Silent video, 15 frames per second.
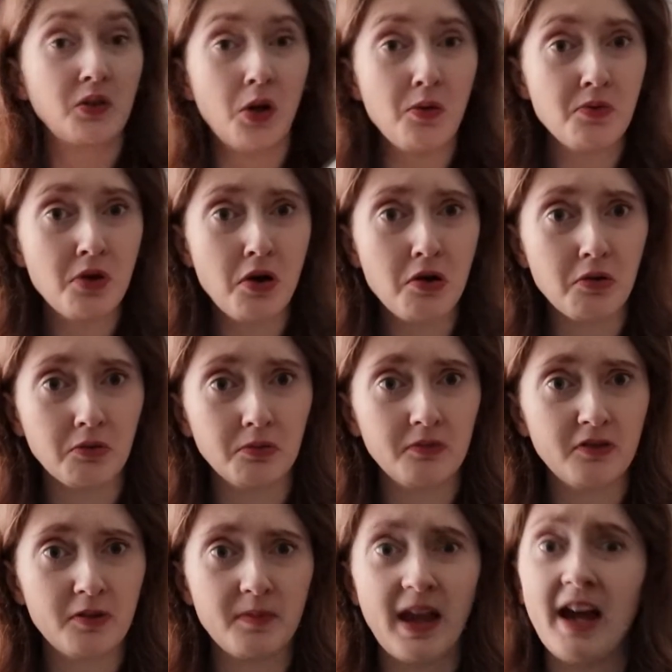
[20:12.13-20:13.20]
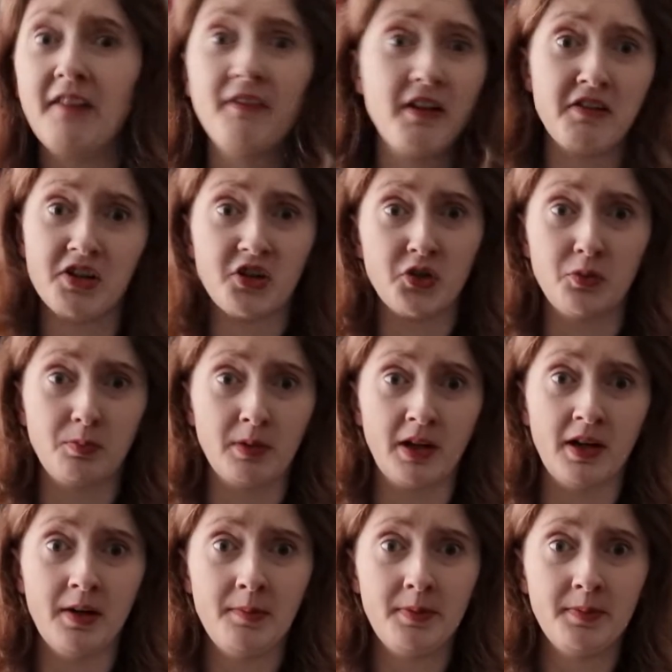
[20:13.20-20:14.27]
Don't know from that very short
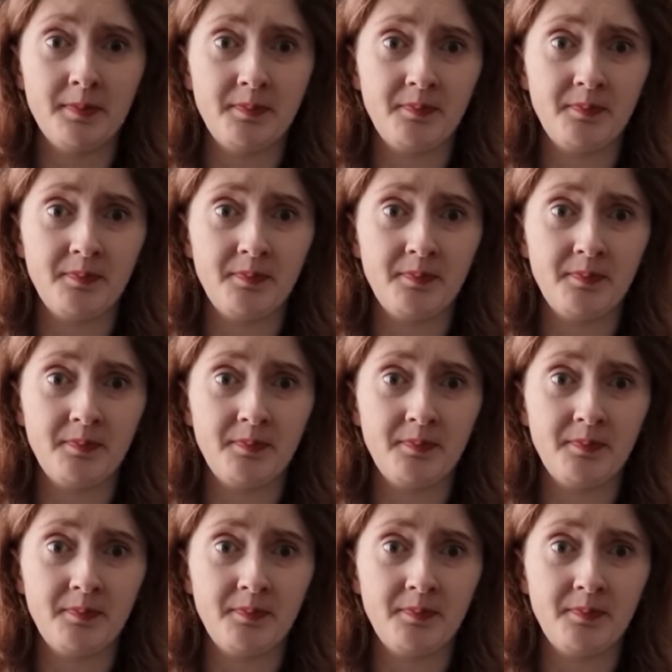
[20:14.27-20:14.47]
blurb.